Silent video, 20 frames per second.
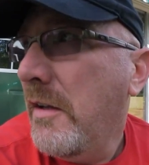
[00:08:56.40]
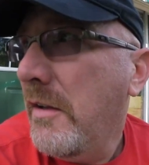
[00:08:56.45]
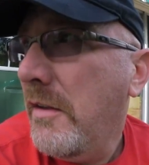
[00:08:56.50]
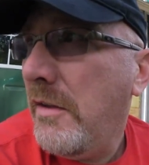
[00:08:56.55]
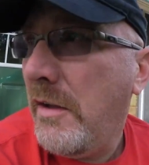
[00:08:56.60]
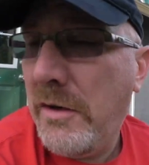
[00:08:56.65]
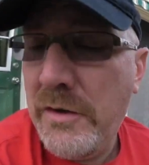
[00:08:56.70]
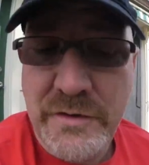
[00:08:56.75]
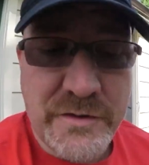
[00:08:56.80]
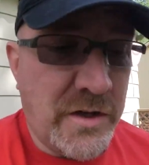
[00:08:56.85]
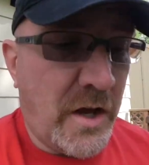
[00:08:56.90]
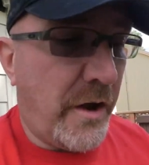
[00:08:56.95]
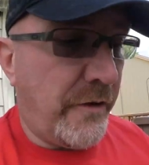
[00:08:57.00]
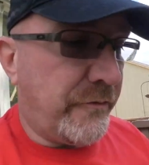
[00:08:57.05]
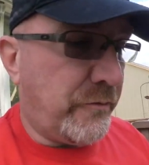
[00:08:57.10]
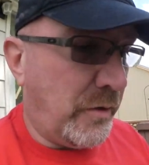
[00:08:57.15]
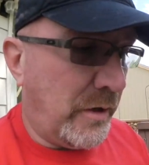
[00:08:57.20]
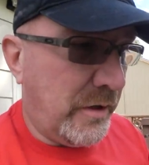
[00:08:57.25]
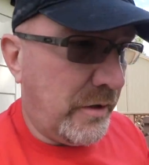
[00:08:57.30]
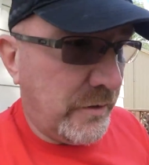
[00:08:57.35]
their
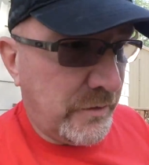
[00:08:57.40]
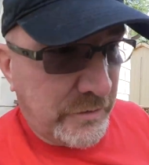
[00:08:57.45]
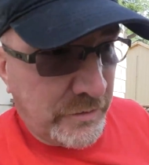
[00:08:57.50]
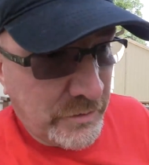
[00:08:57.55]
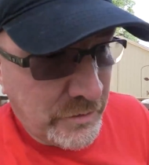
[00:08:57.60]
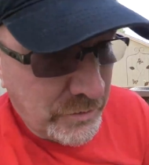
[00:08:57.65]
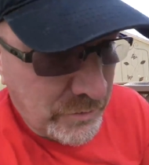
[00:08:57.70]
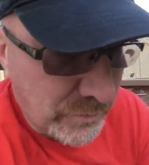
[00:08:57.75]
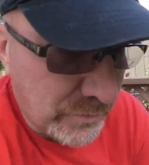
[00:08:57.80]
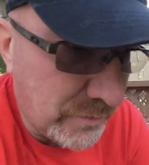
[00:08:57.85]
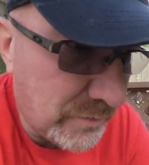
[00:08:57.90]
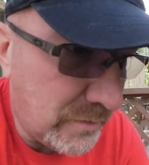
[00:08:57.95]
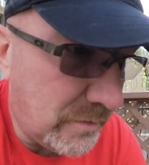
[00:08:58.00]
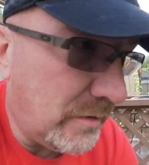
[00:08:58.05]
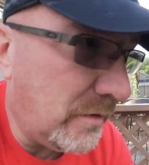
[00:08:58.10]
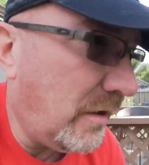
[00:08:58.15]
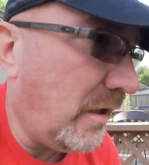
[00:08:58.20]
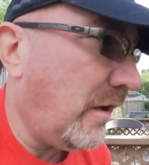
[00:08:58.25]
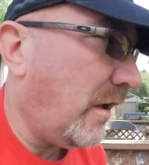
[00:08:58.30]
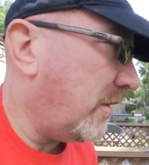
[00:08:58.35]
software to
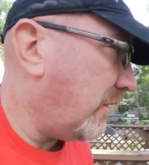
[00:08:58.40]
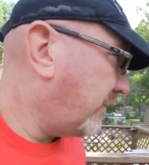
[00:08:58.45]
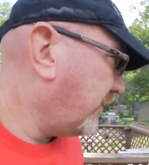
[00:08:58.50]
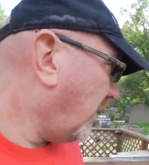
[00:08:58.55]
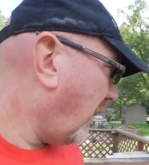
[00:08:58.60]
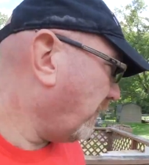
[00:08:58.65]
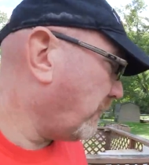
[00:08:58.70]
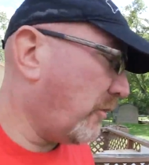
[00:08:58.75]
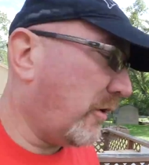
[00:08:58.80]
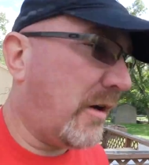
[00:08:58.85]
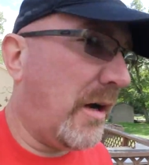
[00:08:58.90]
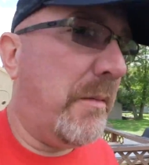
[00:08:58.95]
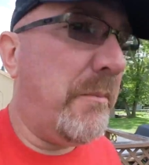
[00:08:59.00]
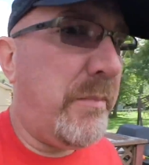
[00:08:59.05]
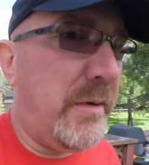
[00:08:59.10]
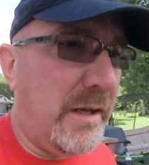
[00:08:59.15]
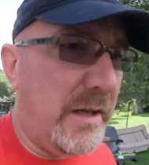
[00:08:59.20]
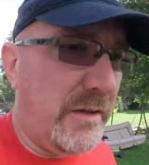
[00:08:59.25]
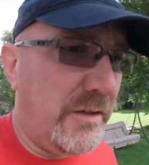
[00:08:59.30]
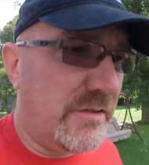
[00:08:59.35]
another software
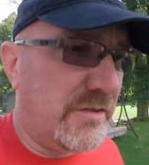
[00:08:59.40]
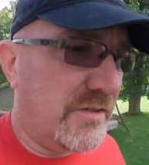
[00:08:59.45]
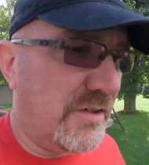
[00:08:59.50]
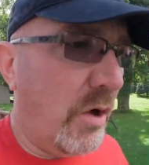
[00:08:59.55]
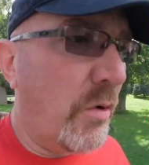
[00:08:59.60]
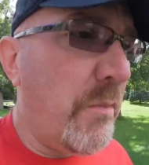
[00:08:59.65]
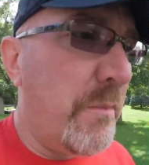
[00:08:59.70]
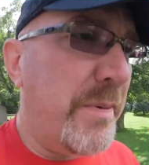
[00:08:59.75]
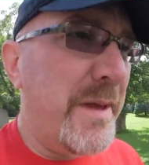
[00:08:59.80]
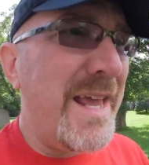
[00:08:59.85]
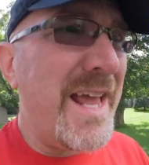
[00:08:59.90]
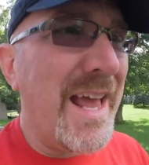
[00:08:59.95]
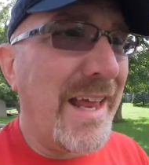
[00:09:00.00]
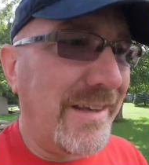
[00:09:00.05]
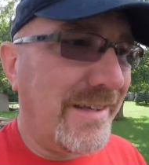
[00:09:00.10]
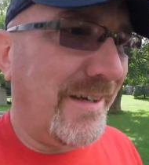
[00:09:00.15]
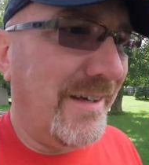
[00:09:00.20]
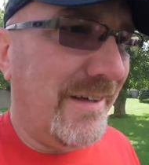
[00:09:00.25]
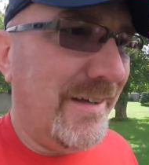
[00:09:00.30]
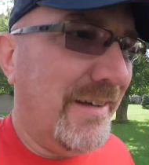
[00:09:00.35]
company, so be
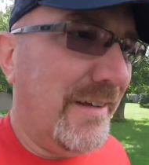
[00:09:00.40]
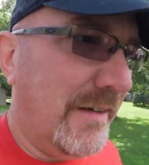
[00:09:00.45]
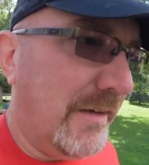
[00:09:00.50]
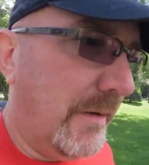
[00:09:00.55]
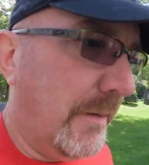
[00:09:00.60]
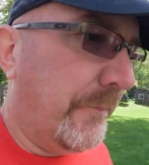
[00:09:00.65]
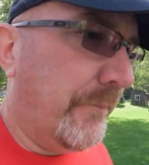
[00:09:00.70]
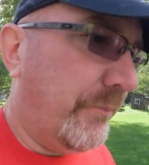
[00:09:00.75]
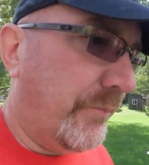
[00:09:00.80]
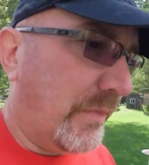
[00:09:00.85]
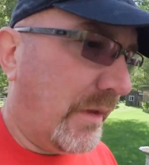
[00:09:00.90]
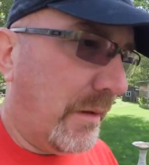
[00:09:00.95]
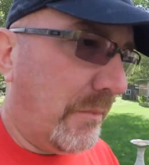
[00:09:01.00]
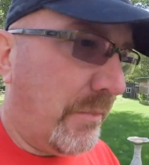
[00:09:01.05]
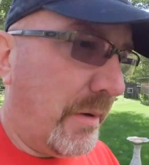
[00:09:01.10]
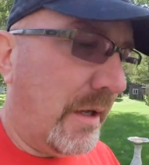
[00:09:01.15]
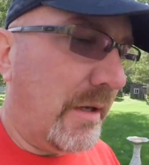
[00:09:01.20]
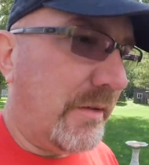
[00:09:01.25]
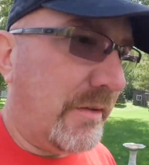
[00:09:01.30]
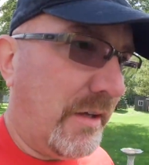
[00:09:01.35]
it.
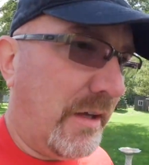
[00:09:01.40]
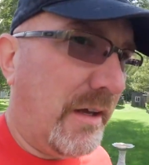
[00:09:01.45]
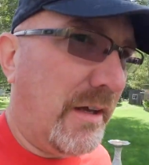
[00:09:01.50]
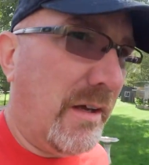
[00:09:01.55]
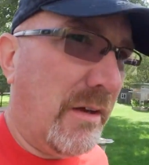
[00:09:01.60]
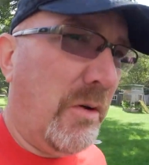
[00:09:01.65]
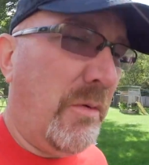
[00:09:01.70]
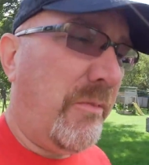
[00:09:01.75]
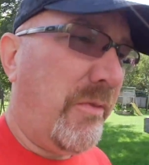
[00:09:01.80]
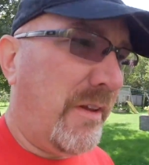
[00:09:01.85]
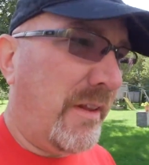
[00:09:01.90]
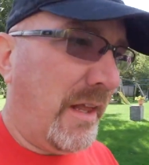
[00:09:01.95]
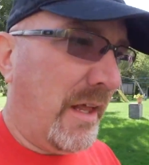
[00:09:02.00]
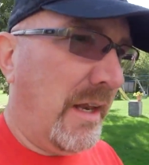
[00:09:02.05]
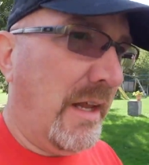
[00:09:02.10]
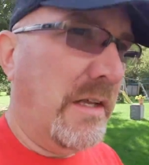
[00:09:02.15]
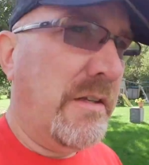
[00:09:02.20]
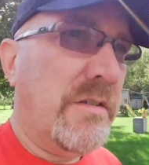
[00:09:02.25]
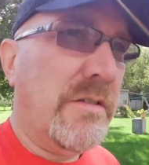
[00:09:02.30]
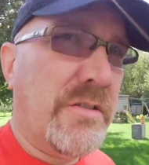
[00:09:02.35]
But uh, hopefully that
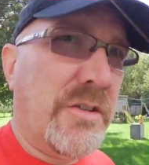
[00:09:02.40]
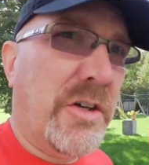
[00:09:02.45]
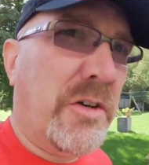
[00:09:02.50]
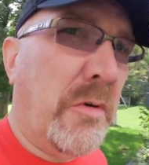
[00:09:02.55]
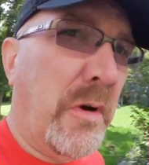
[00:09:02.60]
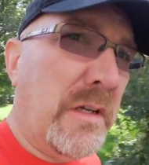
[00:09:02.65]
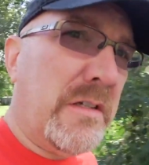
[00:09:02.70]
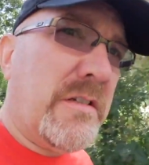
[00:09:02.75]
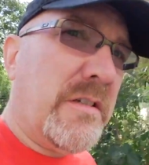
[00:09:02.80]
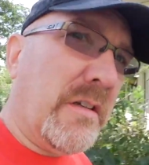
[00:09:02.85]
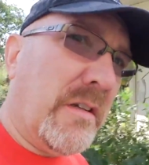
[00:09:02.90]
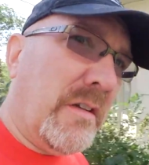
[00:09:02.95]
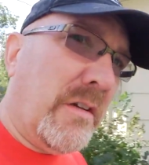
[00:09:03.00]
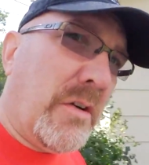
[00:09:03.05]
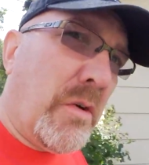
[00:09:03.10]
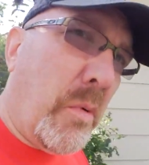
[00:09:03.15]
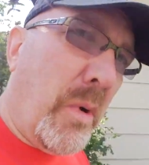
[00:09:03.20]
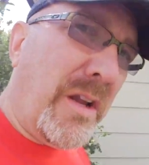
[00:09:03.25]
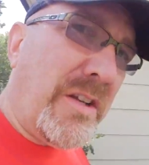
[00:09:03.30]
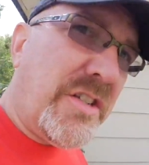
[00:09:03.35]
answers your quest
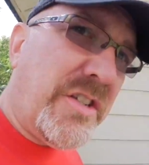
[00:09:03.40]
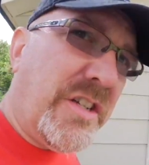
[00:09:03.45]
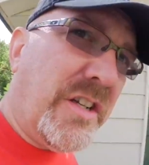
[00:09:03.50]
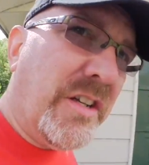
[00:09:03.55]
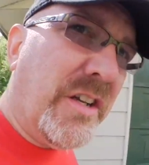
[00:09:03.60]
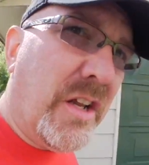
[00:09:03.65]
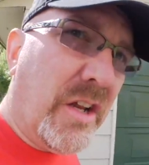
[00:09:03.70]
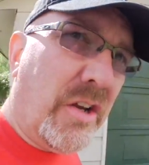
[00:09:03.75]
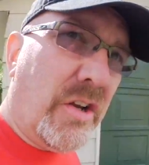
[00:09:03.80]
question,